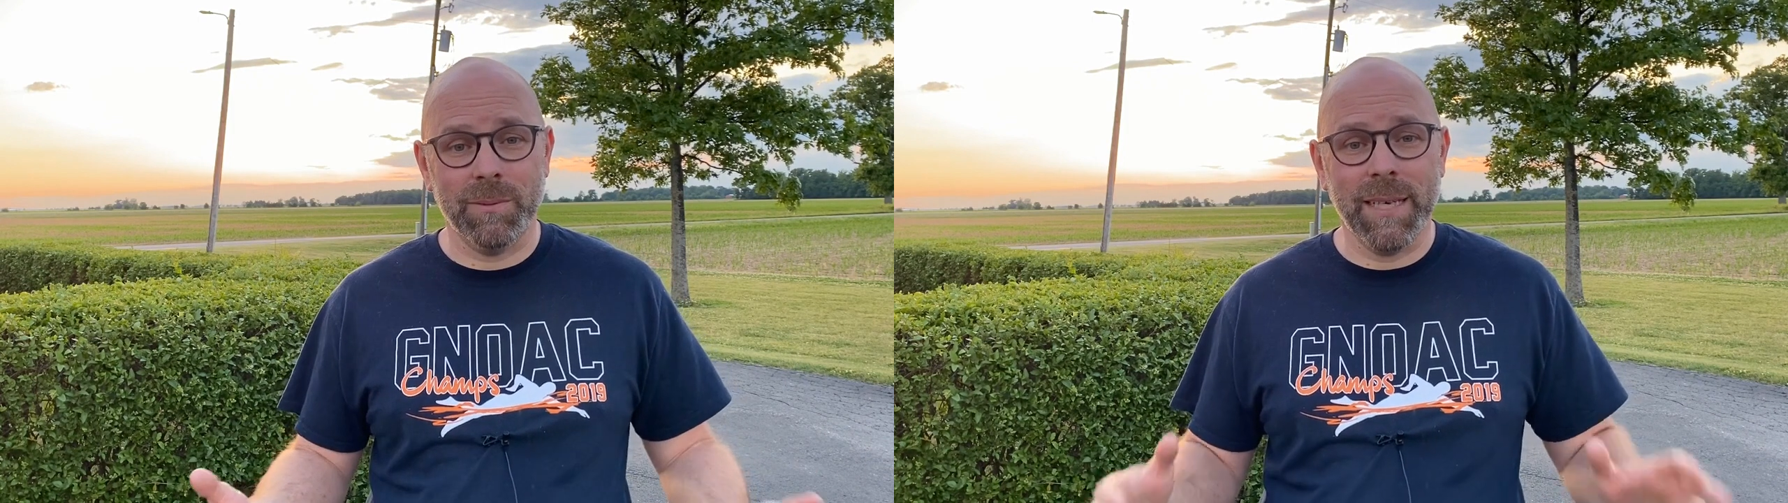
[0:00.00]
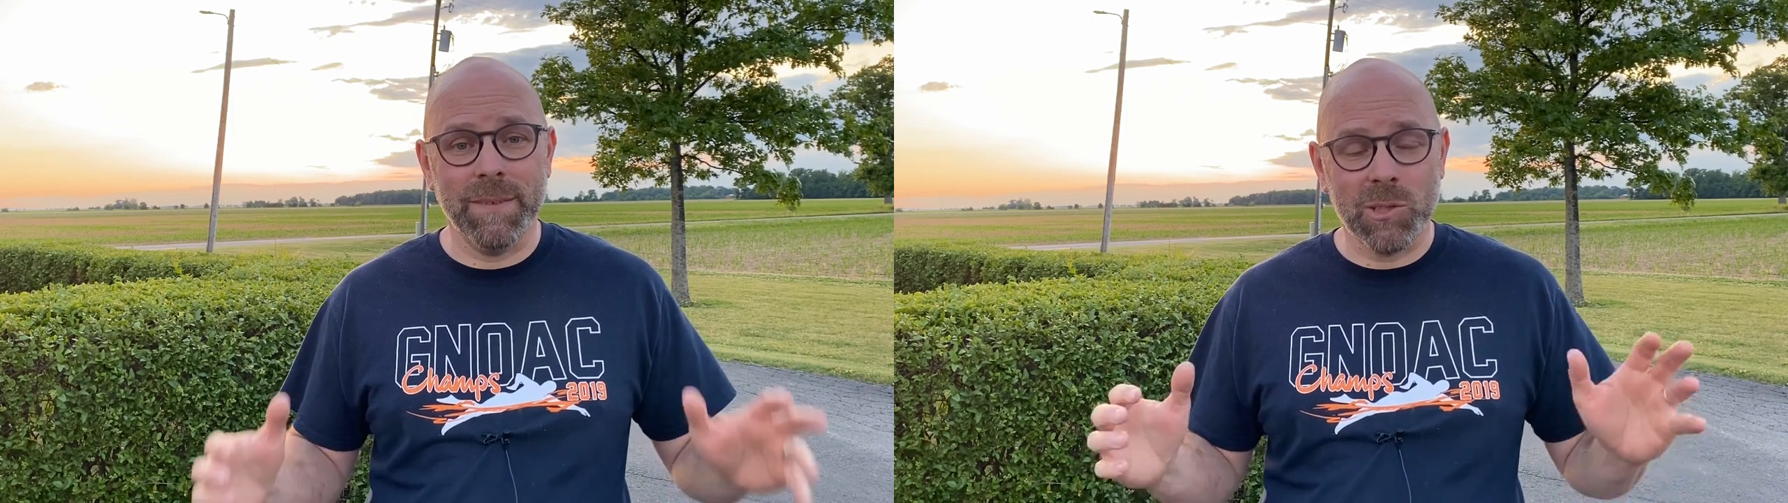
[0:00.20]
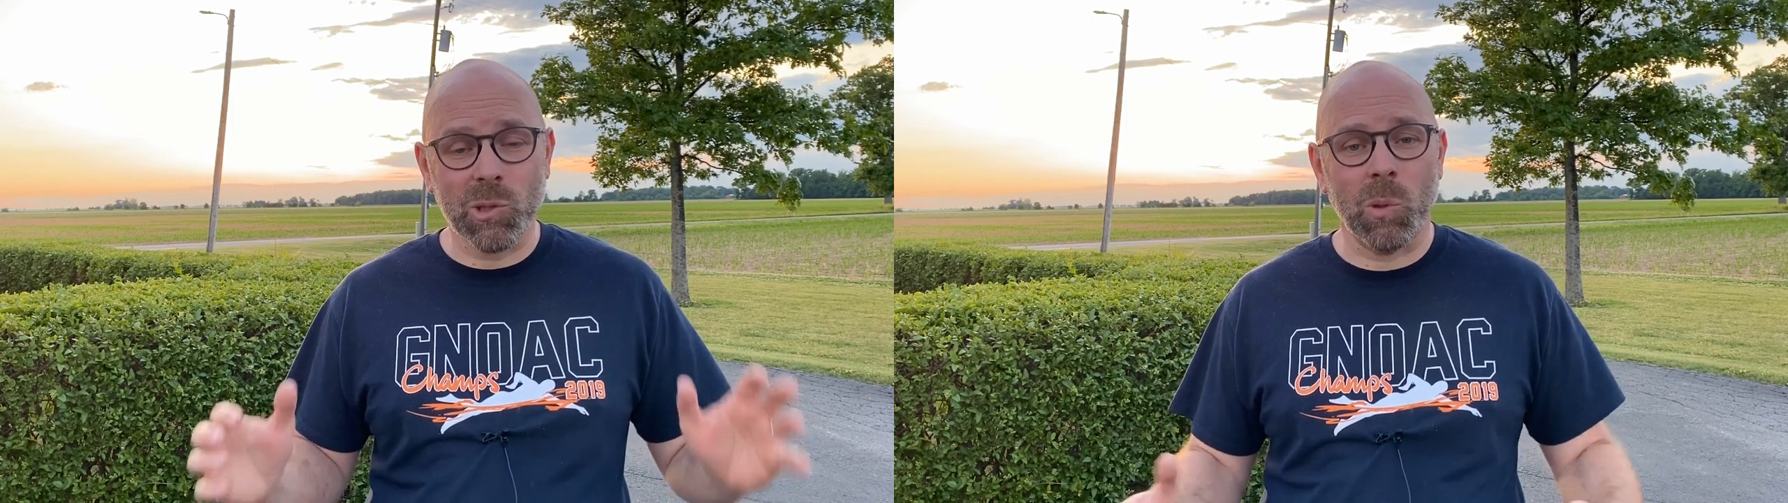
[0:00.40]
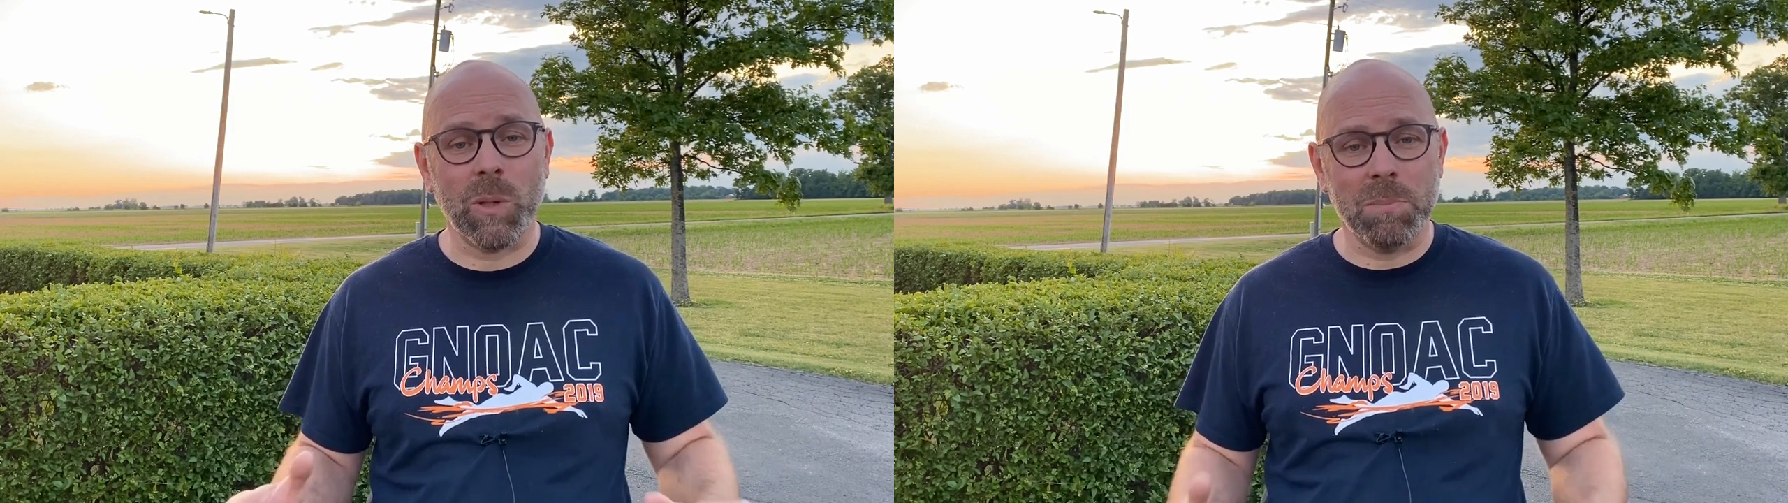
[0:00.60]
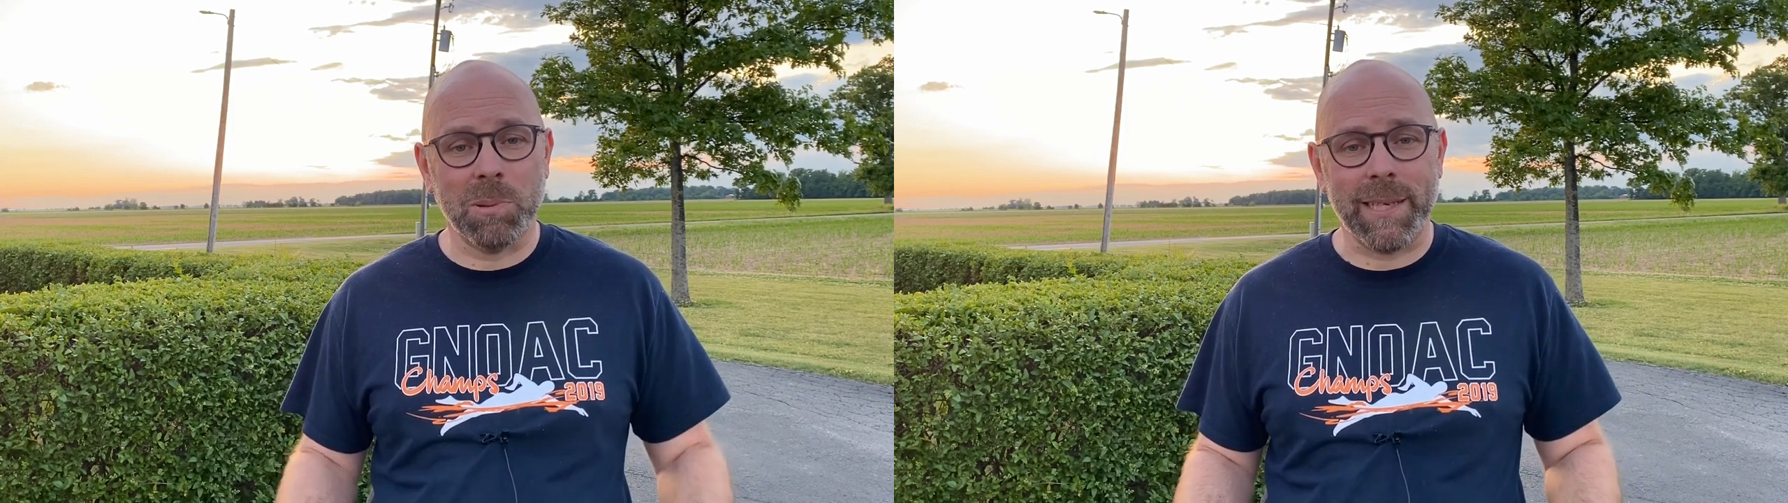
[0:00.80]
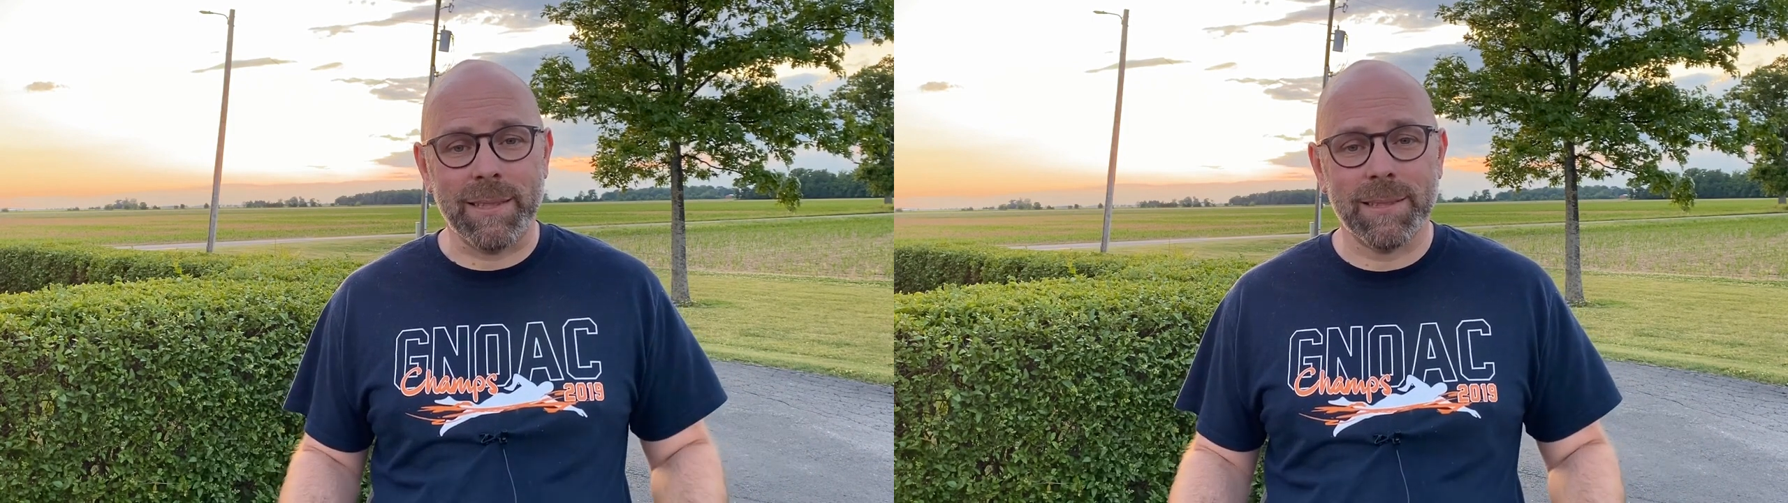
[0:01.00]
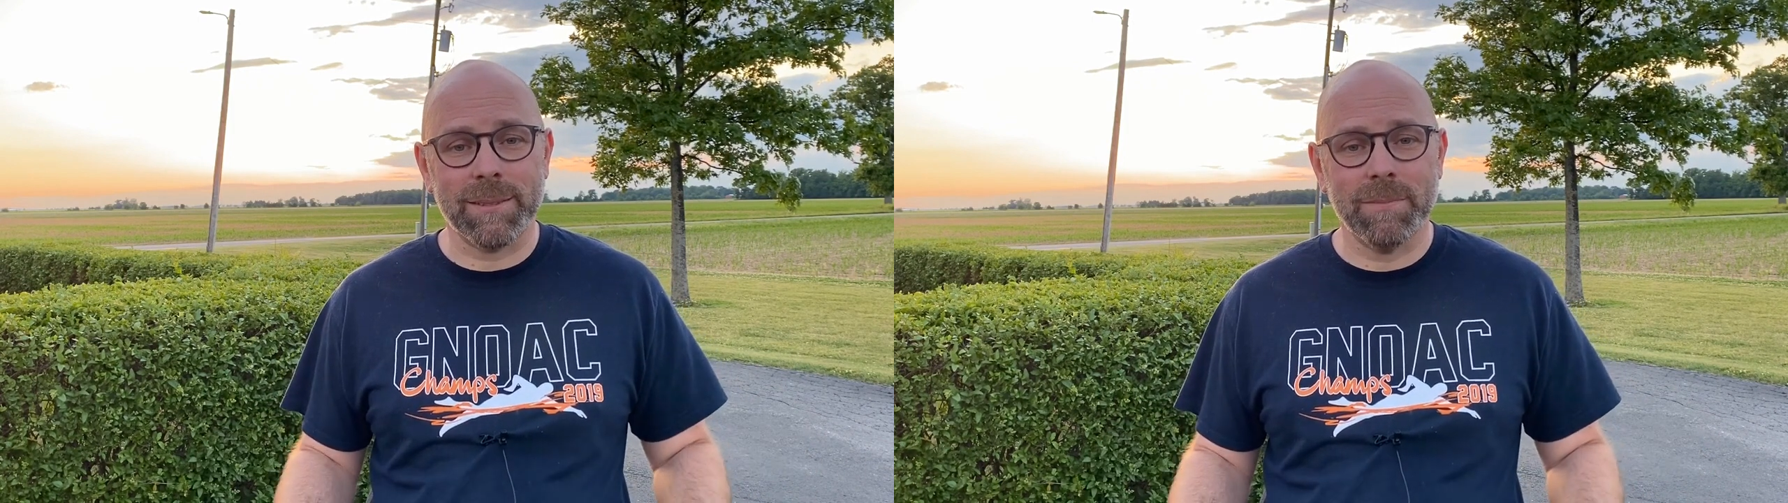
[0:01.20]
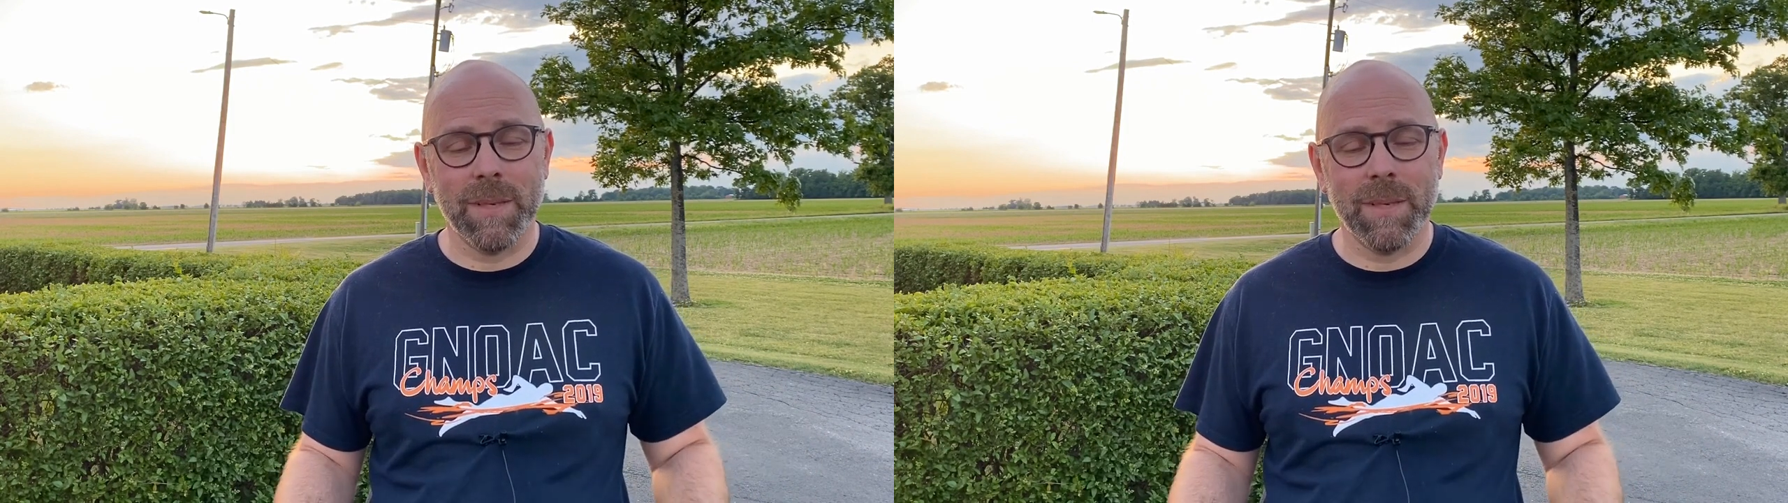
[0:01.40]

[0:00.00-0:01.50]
in this holy place.